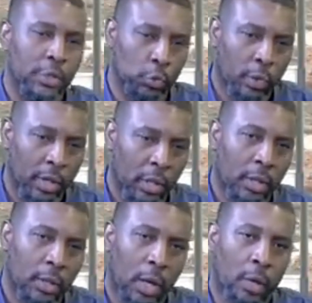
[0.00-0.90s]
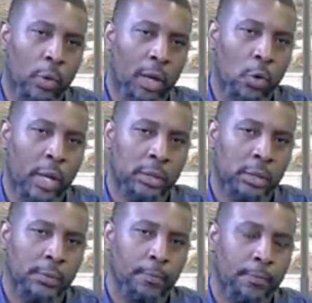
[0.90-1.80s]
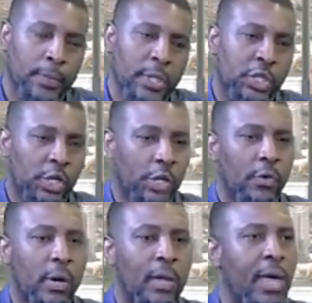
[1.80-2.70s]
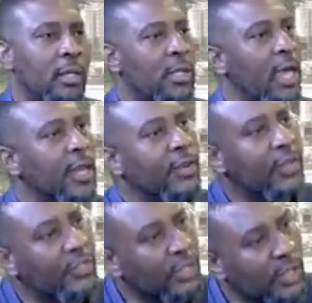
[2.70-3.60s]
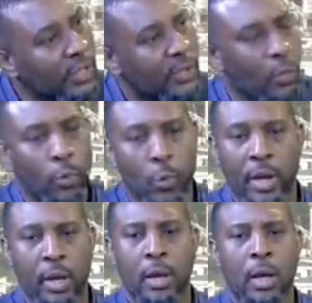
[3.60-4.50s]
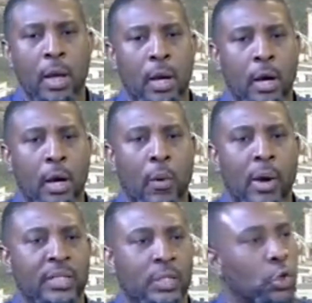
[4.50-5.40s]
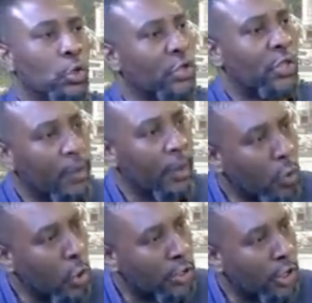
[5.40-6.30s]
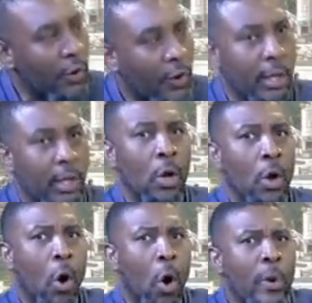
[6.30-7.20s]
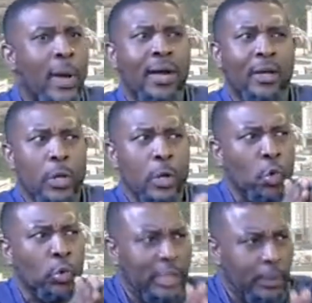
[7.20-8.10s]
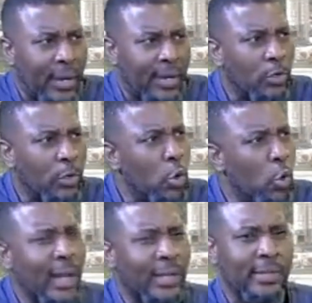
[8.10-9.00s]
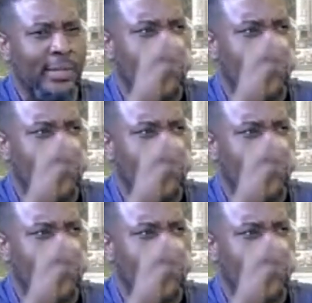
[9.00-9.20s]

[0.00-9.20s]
way. We can look at the general healthcare indices, the way our institutions have been run generally, or we can actually go deeper and actually look at the